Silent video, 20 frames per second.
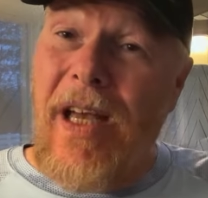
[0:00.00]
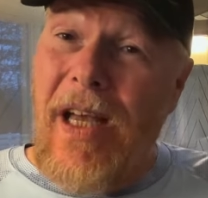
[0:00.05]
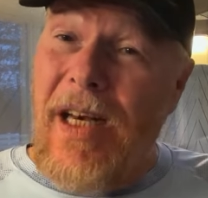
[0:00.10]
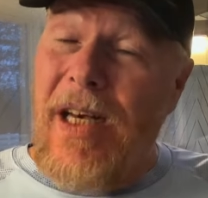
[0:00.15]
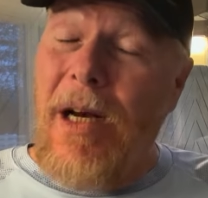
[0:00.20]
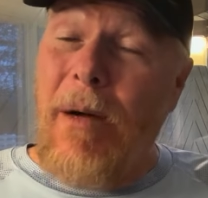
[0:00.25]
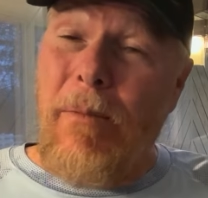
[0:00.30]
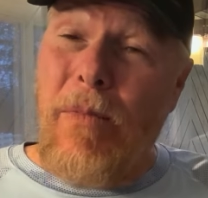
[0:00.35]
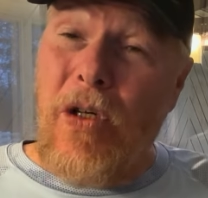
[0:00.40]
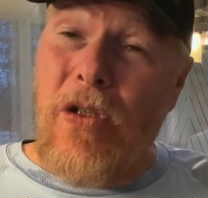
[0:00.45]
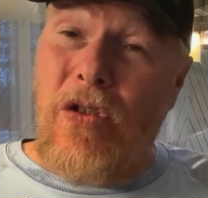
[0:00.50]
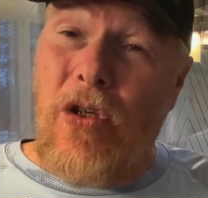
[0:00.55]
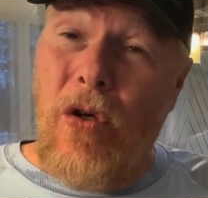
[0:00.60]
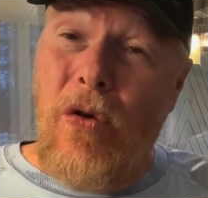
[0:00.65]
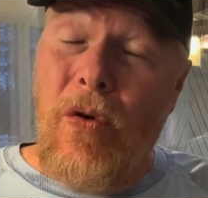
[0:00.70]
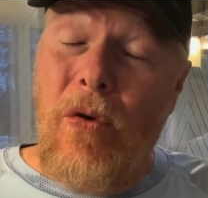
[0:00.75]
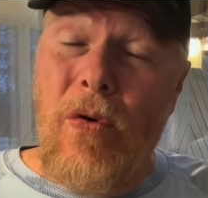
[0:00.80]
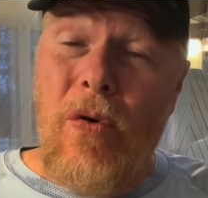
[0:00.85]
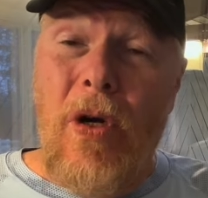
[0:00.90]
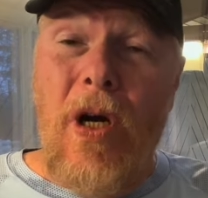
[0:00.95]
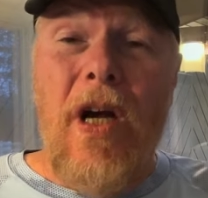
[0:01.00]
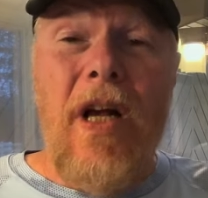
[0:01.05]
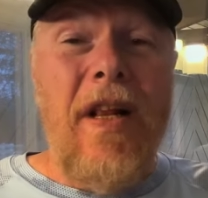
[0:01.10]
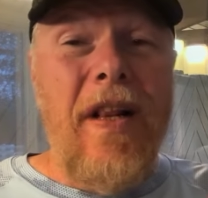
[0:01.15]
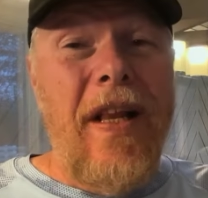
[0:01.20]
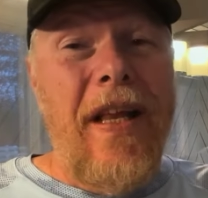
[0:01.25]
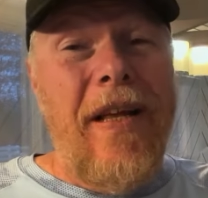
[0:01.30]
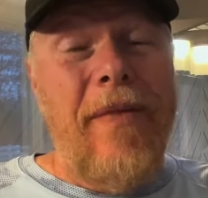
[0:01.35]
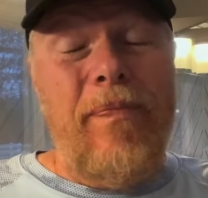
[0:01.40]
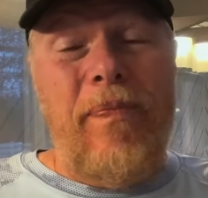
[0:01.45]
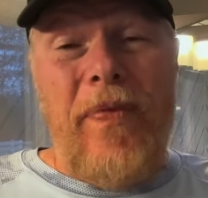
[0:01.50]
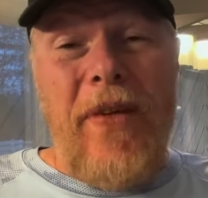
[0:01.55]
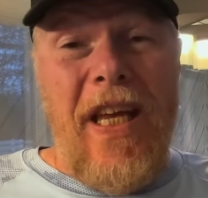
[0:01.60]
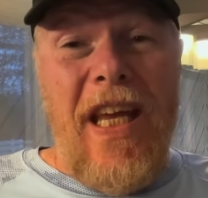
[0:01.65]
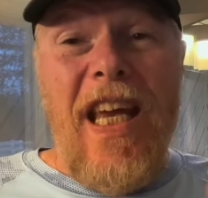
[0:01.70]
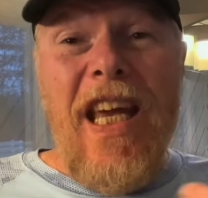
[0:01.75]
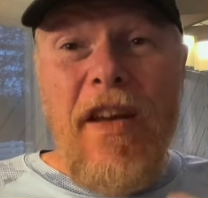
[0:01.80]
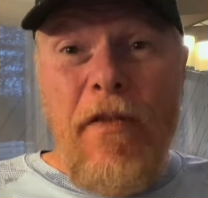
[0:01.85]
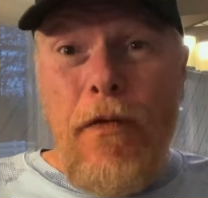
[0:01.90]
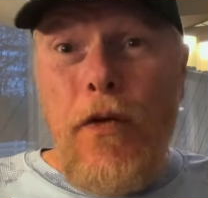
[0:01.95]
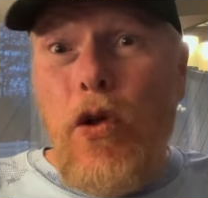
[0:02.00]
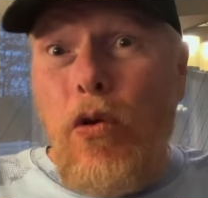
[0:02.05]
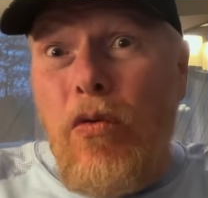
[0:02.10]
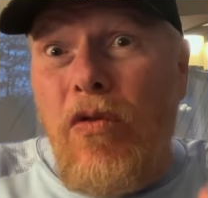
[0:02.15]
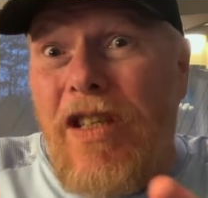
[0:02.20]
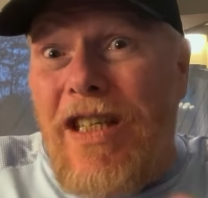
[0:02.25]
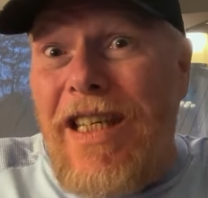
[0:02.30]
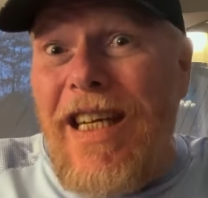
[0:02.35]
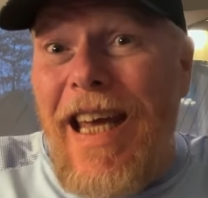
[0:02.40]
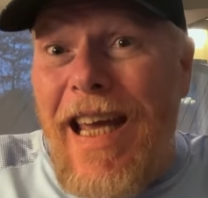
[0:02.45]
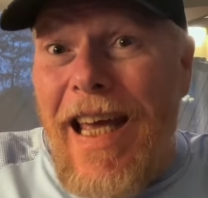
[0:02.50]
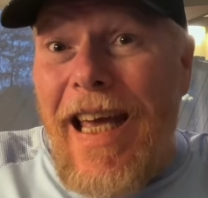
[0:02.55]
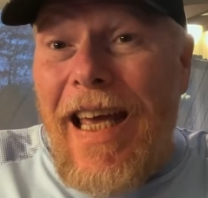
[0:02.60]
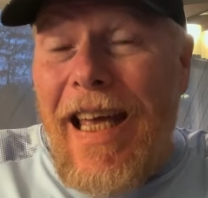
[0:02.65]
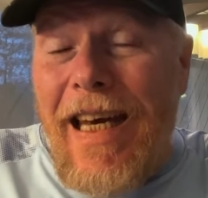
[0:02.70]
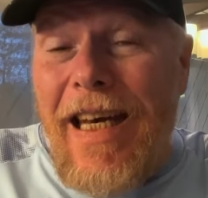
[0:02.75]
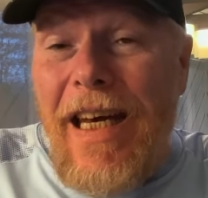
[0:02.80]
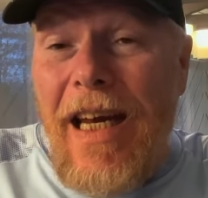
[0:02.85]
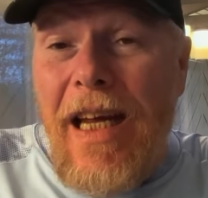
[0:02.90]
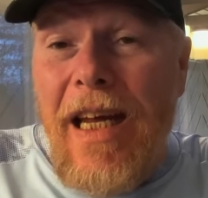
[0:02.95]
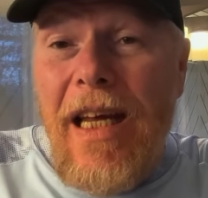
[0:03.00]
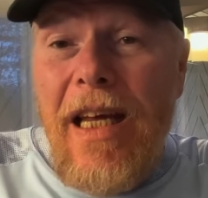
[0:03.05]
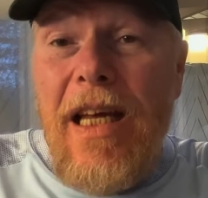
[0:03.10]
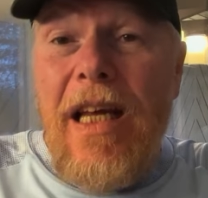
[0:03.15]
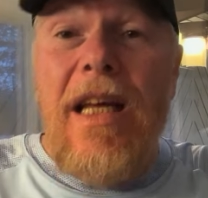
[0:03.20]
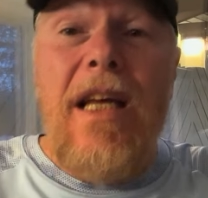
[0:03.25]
And number two, if you did,